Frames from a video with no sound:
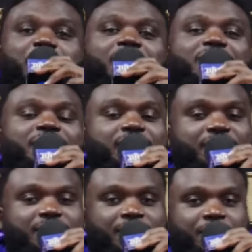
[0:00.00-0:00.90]
of
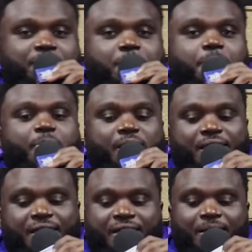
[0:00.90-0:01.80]
leadership,
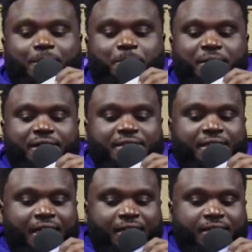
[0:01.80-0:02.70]
but
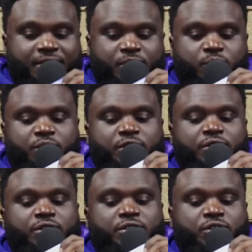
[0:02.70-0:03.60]
yet you di-
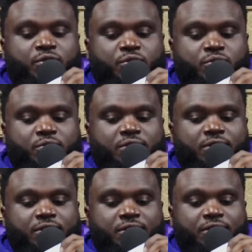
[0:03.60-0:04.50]
you
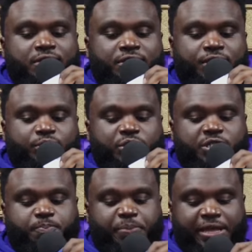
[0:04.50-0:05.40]

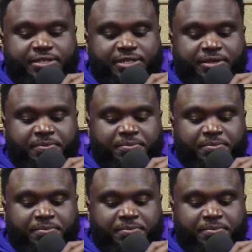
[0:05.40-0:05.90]
disrespect him